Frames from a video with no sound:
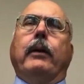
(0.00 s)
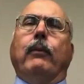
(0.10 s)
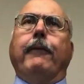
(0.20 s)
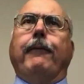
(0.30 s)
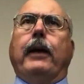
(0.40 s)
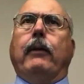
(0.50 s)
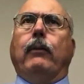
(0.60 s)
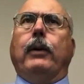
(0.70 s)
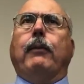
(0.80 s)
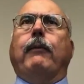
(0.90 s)
And we found,
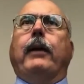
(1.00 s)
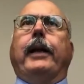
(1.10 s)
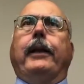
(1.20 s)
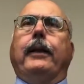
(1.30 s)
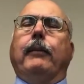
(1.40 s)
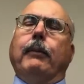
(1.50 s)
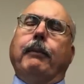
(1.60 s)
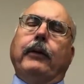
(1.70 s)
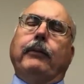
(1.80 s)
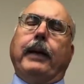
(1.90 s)
we provided them the
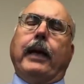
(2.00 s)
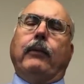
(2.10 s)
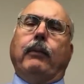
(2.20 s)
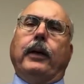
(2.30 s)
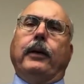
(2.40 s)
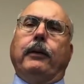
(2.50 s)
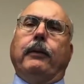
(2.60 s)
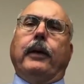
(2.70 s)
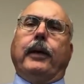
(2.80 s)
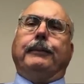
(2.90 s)
best pathway to do
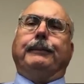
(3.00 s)
that.